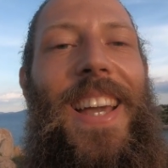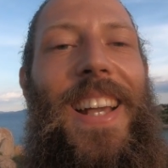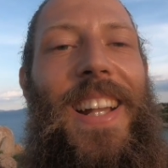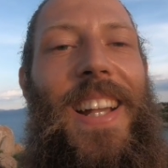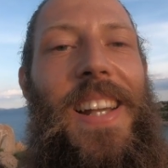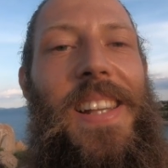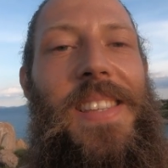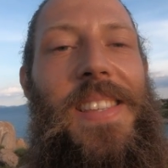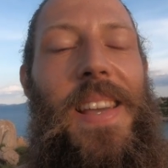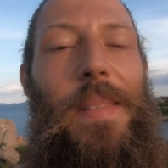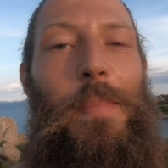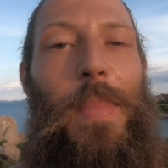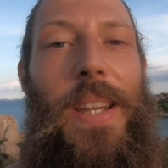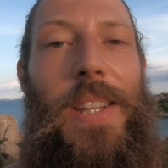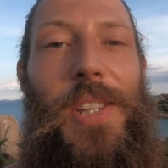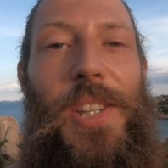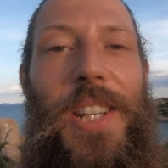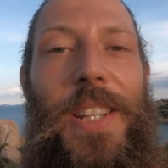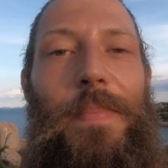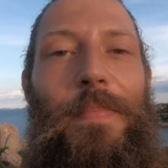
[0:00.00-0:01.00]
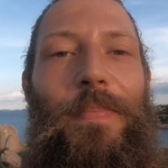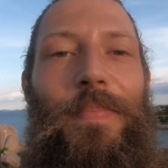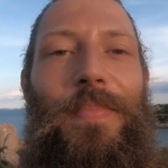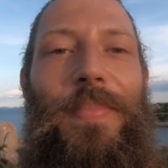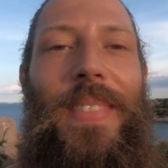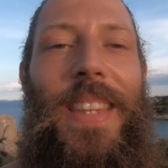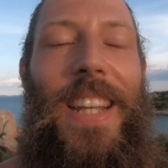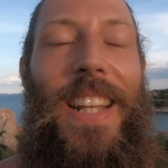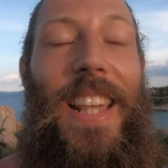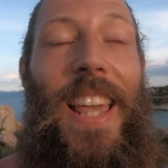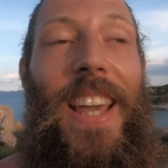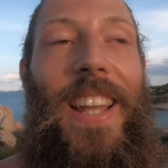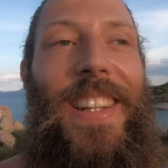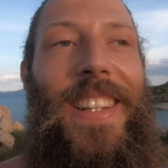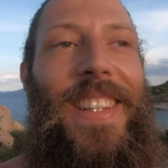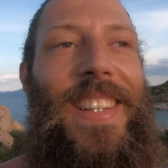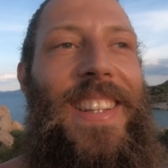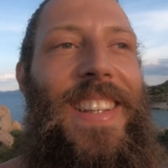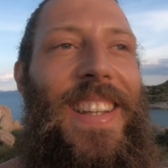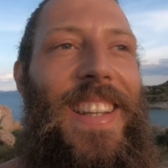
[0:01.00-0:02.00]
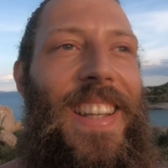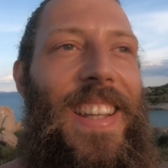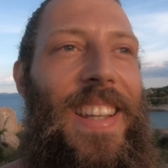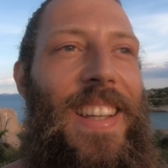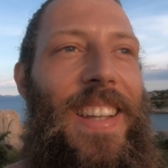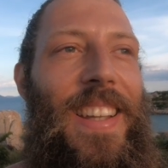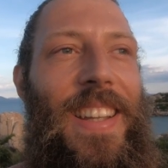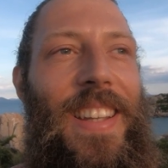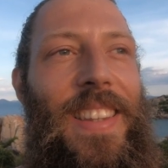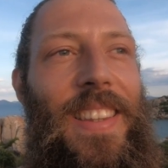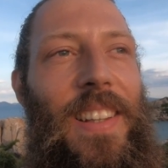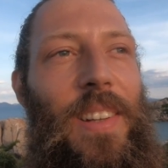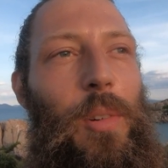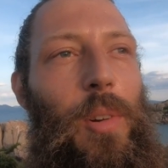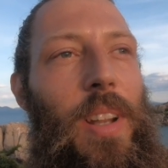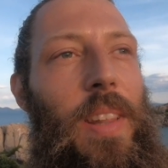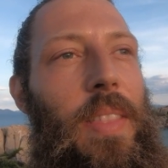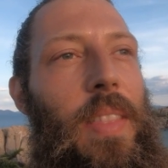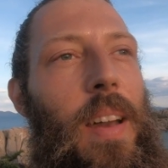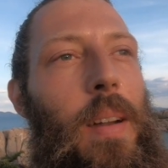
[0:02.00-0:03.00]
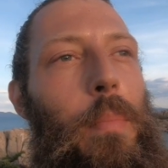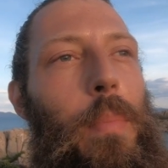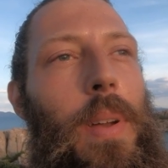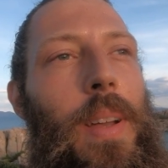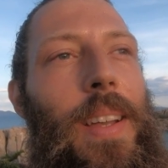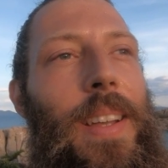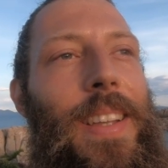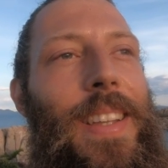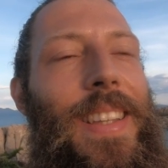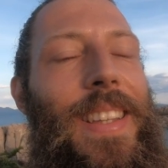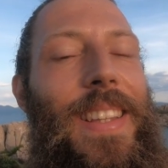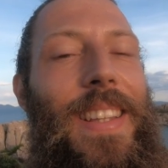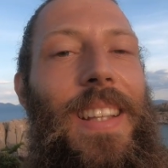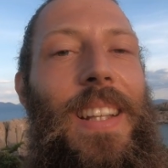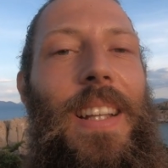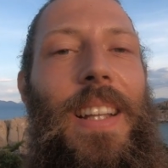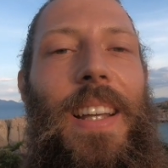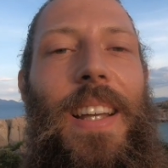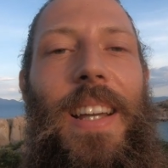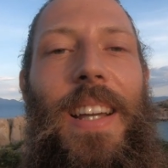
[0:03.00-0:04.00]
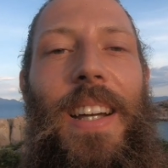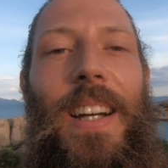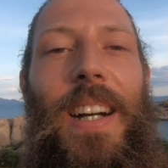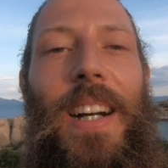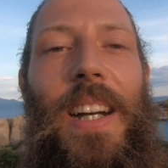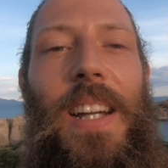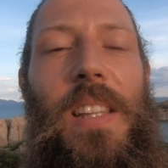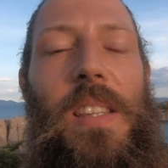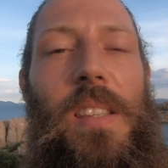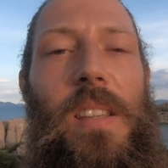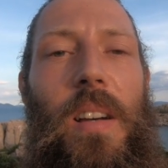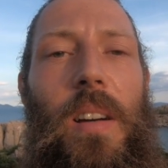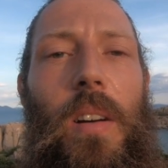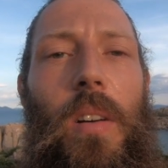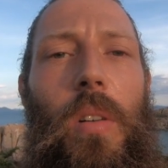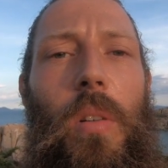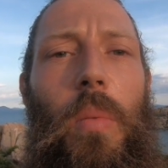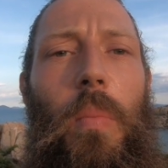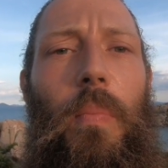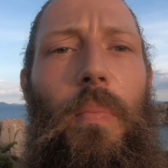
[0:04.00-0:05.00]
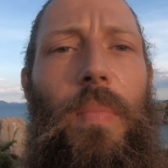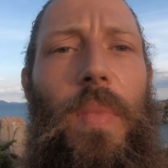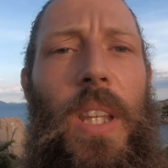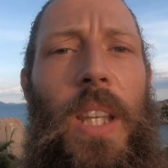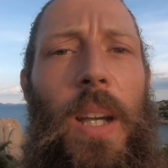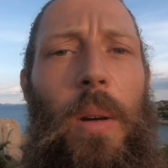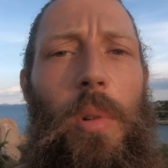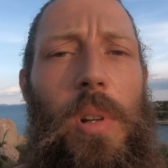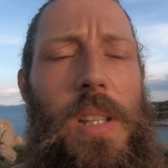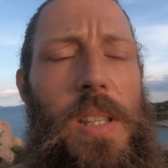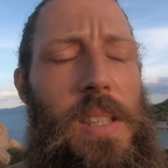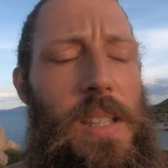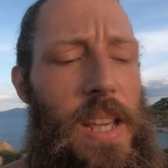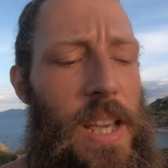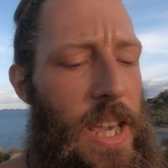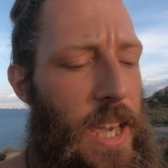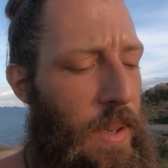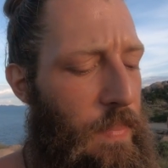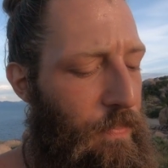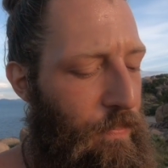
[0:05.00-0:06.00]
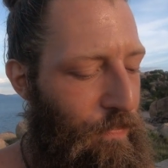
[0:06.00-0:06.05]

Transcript: guys, I'm Benjy again, Green Thumb. And so here I want to say,